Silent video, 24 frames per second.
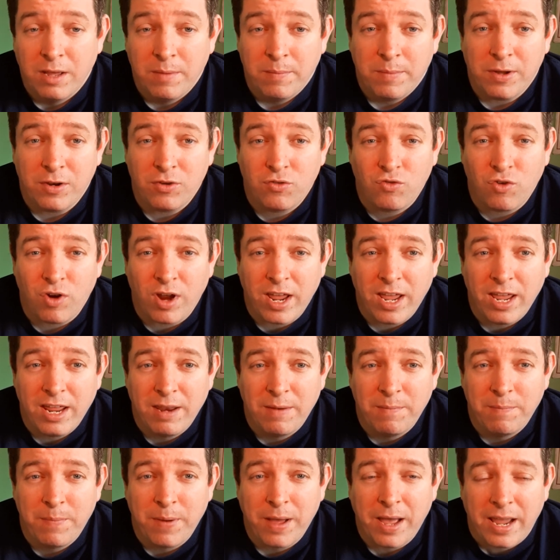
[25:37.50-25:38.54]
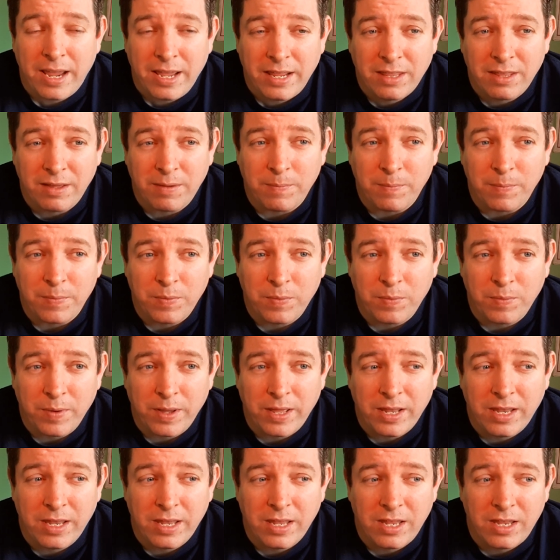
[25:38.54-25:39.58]
But try and buy them
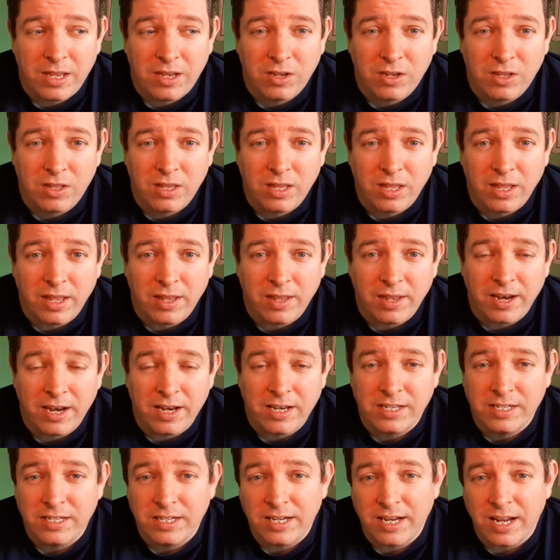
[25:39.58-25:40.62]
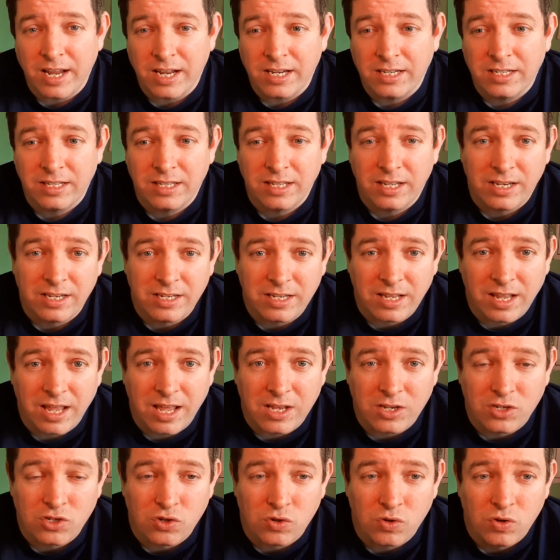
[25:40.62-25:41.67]
when they're in CX and things like
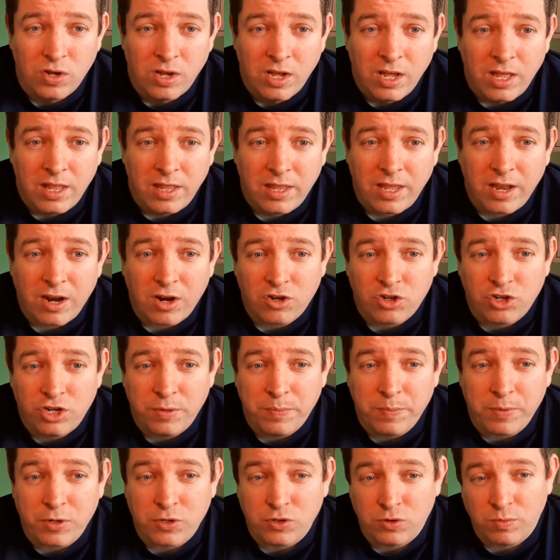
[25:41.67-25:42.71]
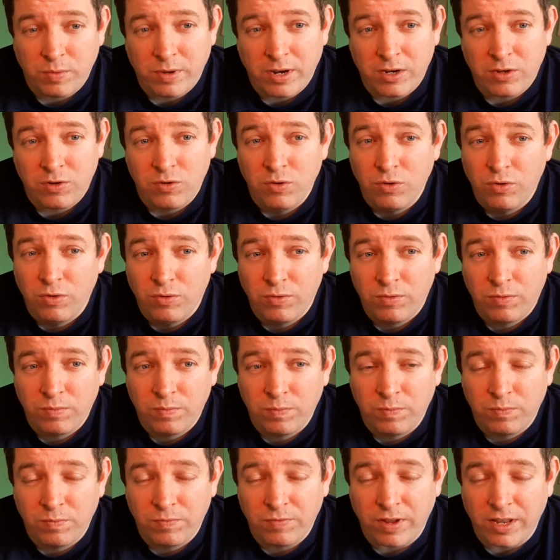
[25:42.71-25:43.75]
that. So they are cheaper. So when I do
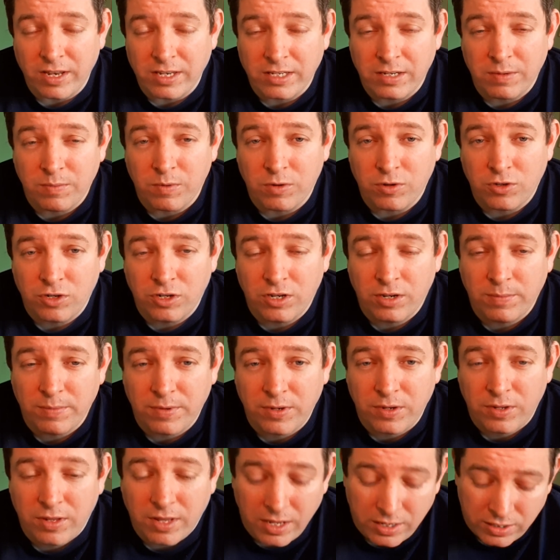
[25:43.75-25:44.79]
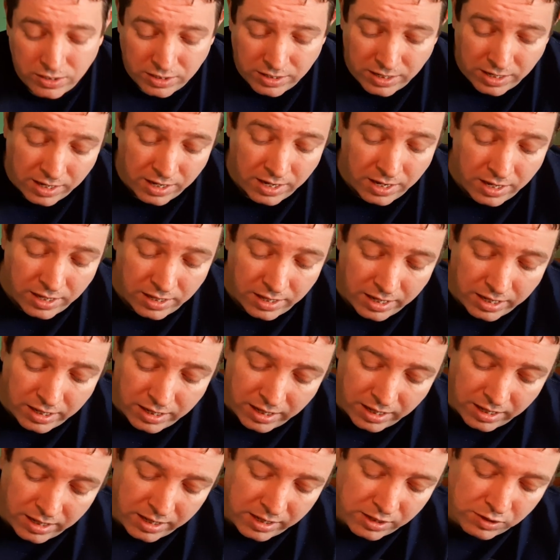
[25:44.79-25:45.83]
fancy watching them, I do that. So
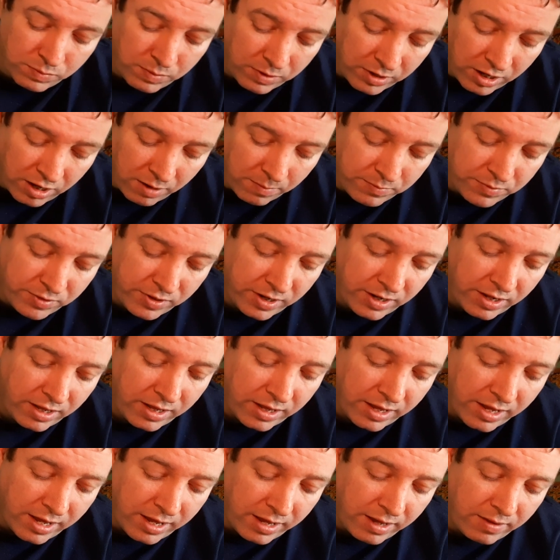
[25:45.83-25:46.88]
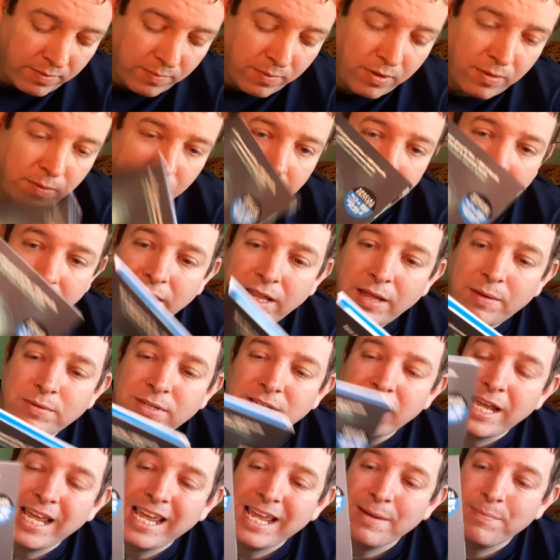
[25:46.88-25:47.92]
this one comes into that one. I think that was
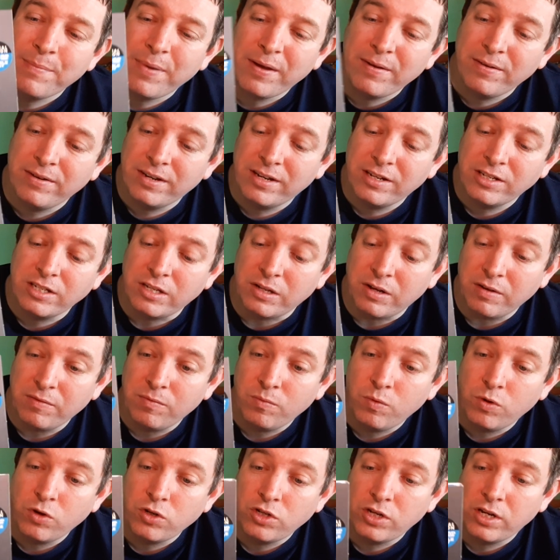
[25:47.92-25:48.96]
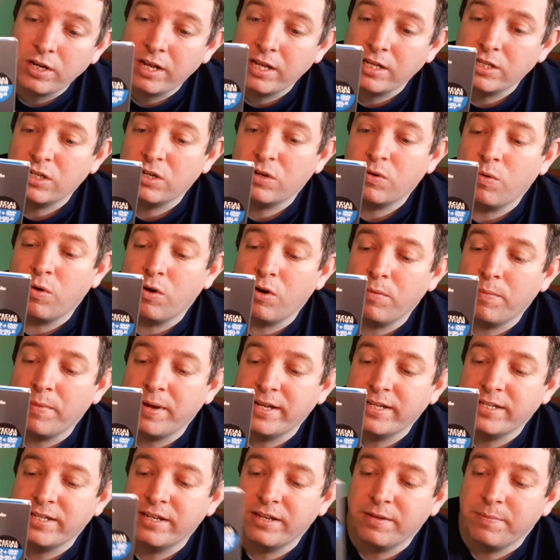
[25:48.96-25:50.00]
£8. I still haven't watched it. That's a
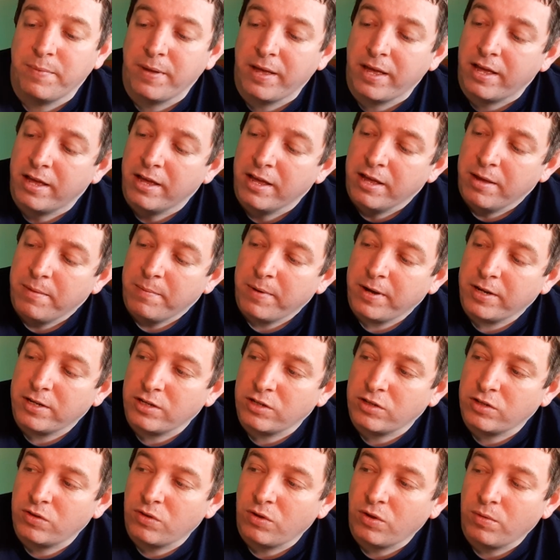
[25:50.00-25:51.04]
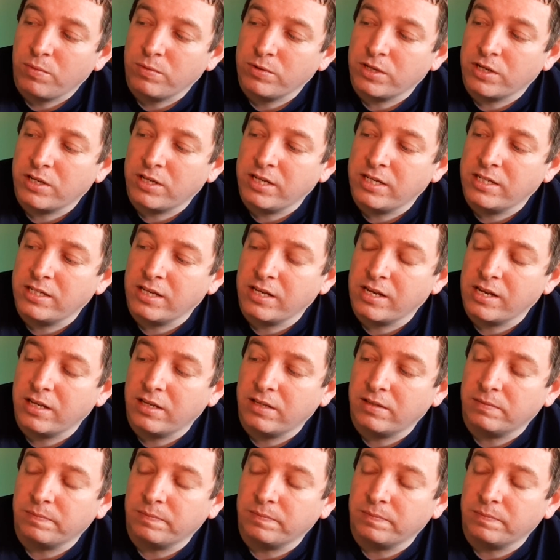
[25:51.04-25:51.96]
Quartermass in the Pit. But I just thought it was a decent